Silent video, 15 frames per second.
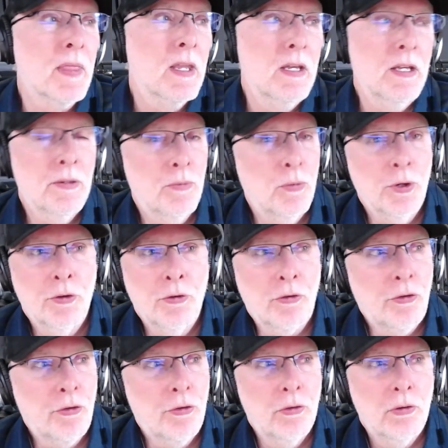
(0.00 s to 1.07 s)
It
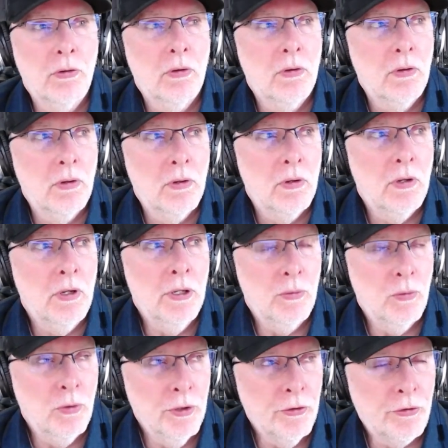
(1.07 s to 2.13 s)
was it
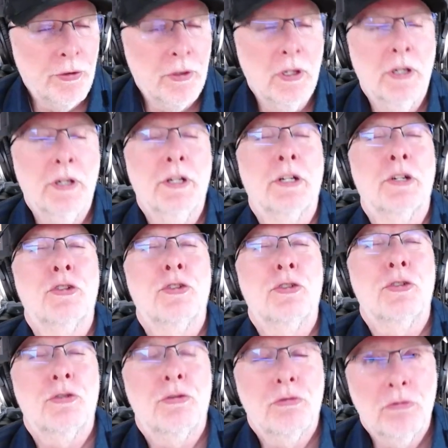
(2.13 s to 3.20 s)
was an
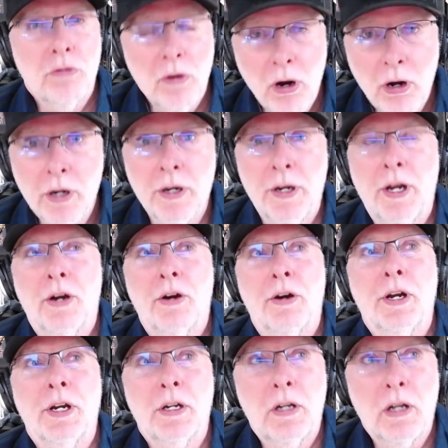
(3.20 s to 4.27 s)

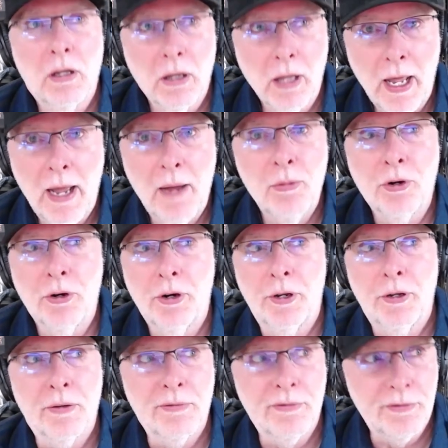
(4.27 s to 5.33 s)
extraordinary
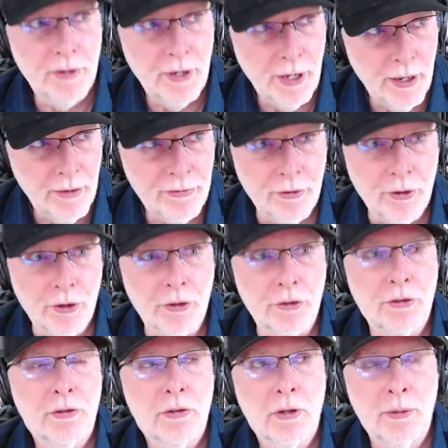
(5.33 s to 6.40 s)
collaborative
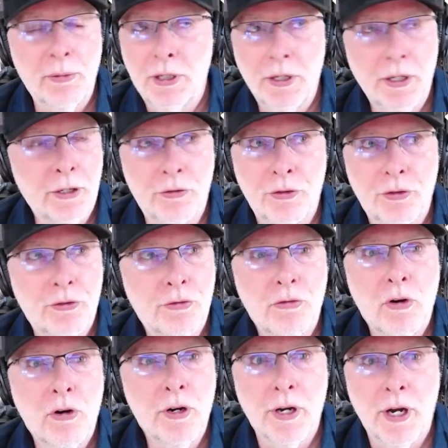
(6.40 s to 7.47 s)
effort. I mean,
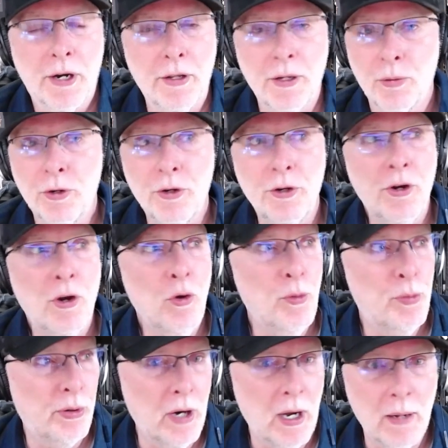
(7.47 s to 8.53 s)
extraordinary. There were no
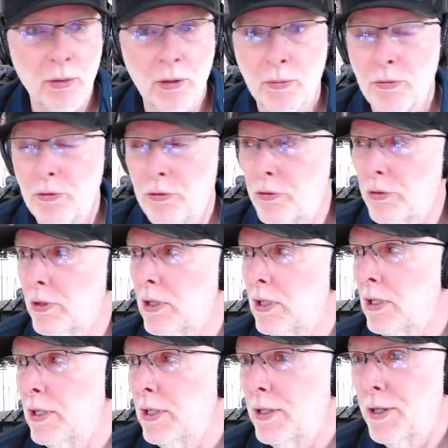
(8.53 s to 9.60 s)
problems.
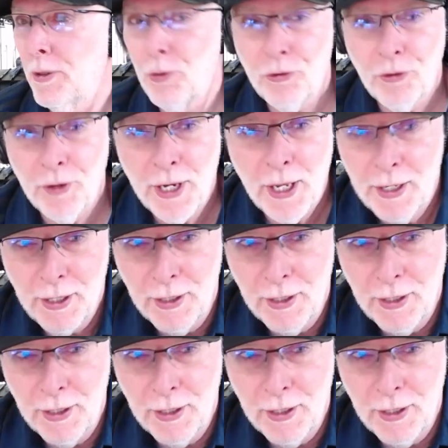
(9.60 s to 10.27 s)
There wasn't any,